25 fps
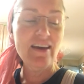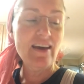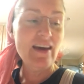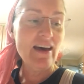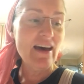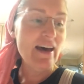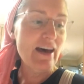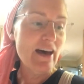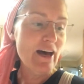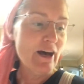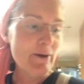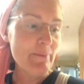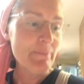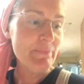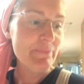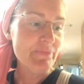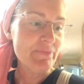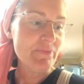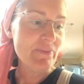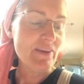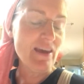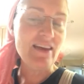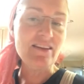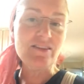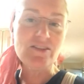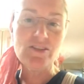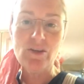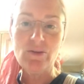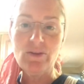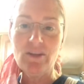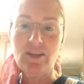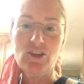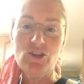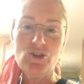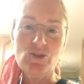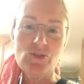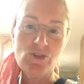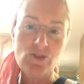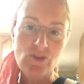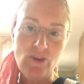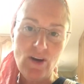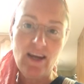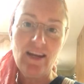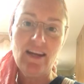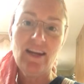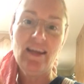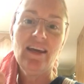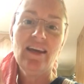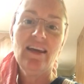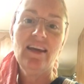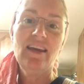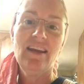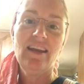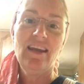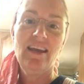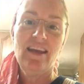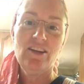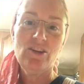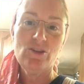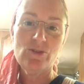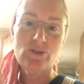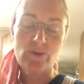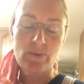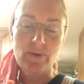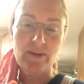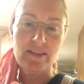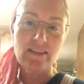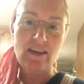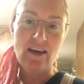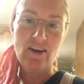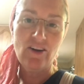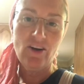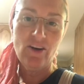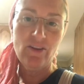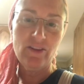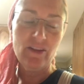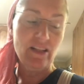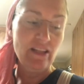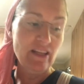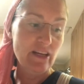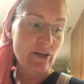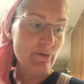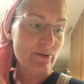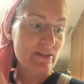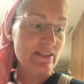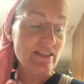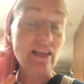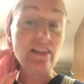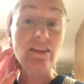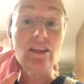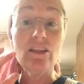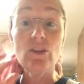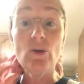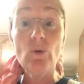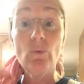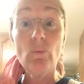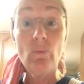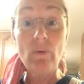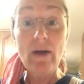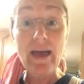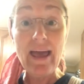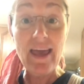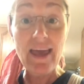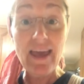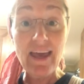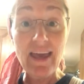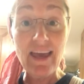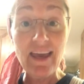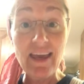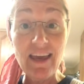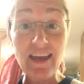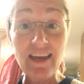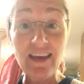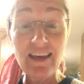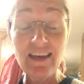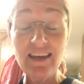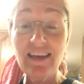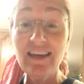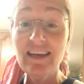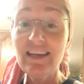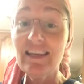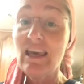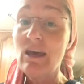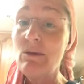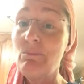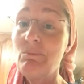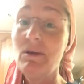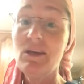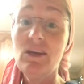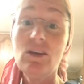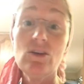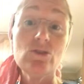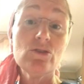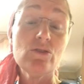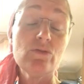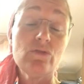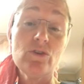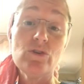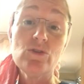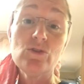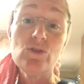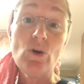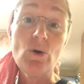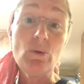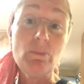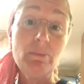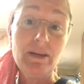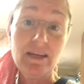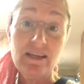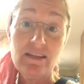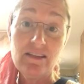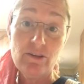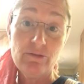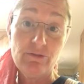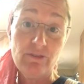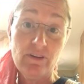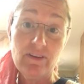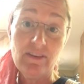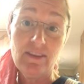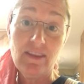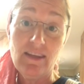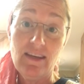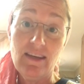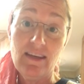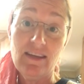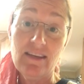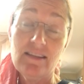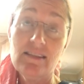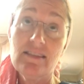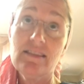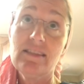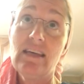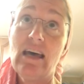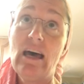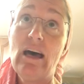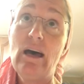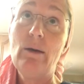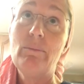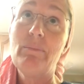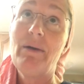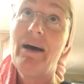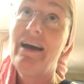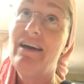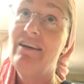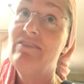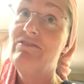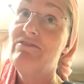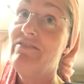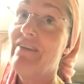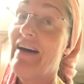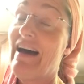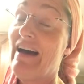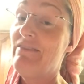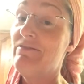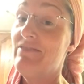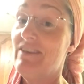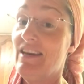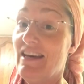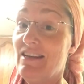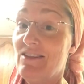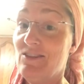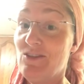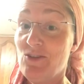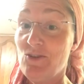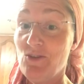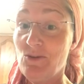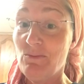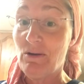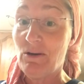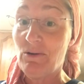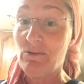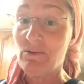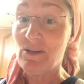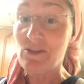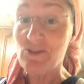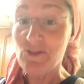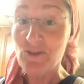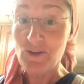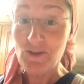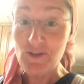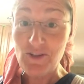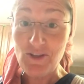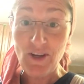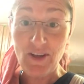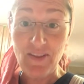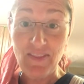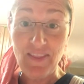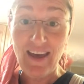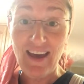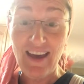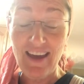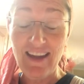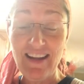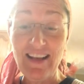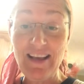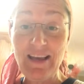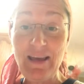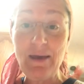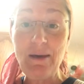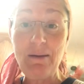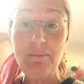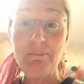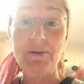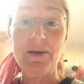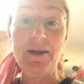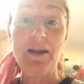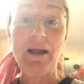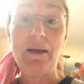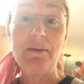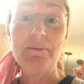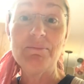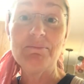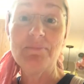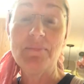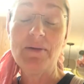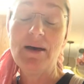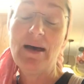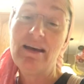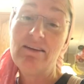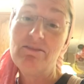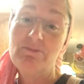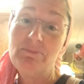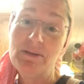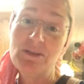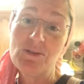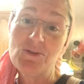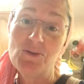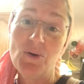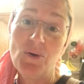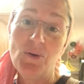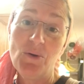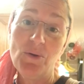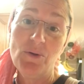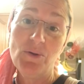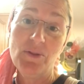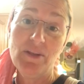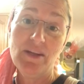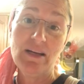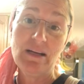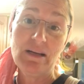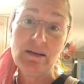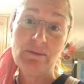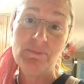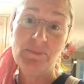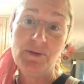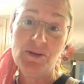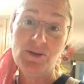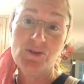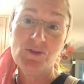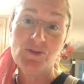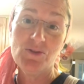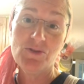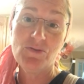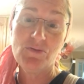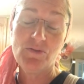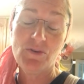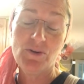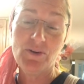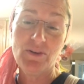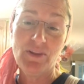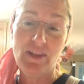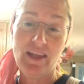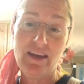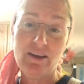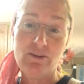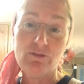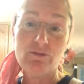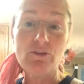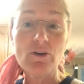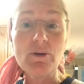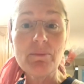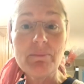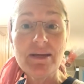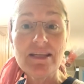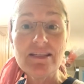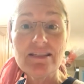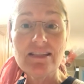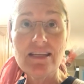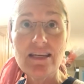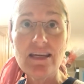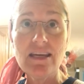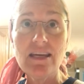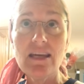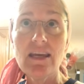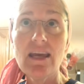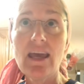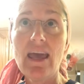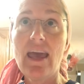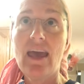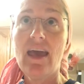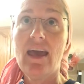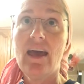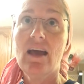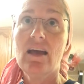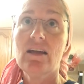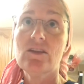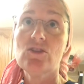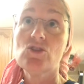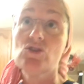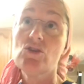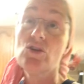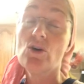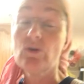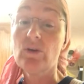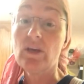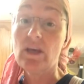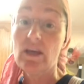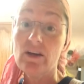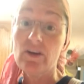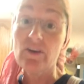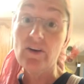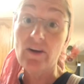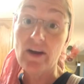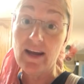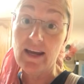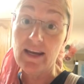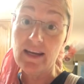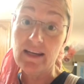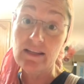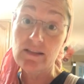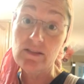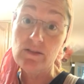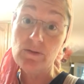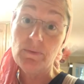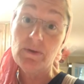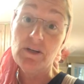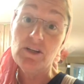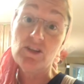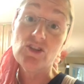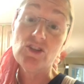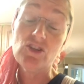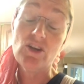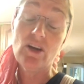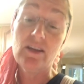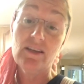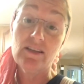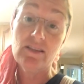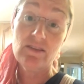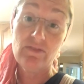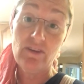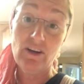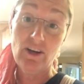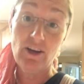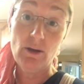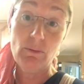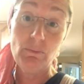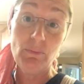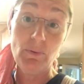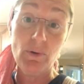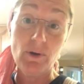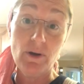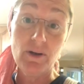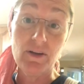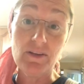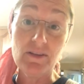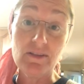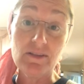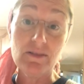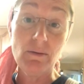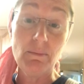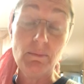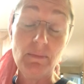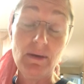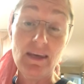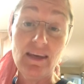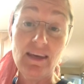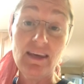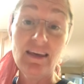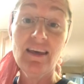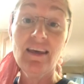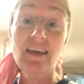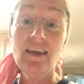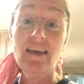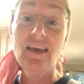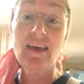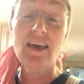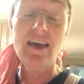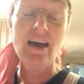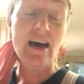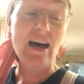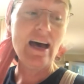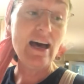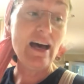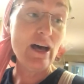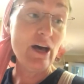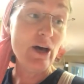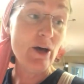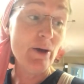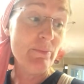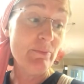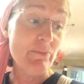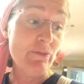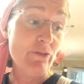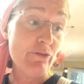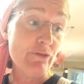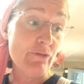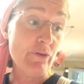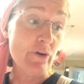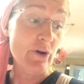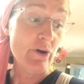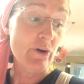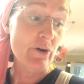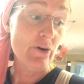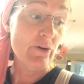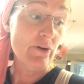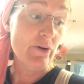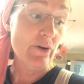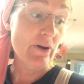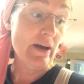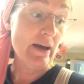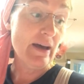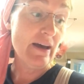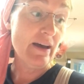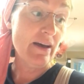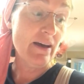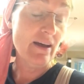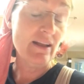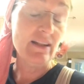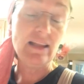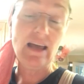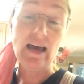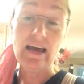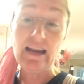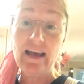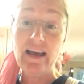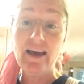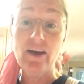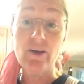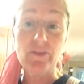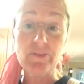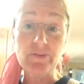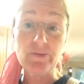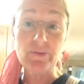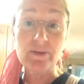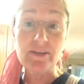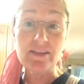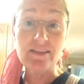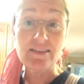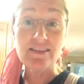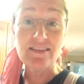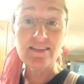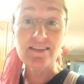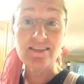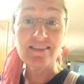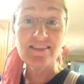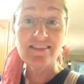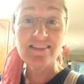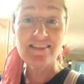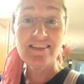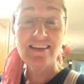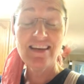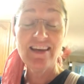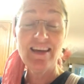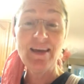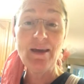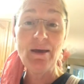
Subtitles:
And so then you strain it and you squeeze out all the liquids. And then the whey can be used for so many different things. I've yet to do my research on that, but I've been told that it can be used for like fermenting and soaking grains, which is very important to me for a lot of health reasons.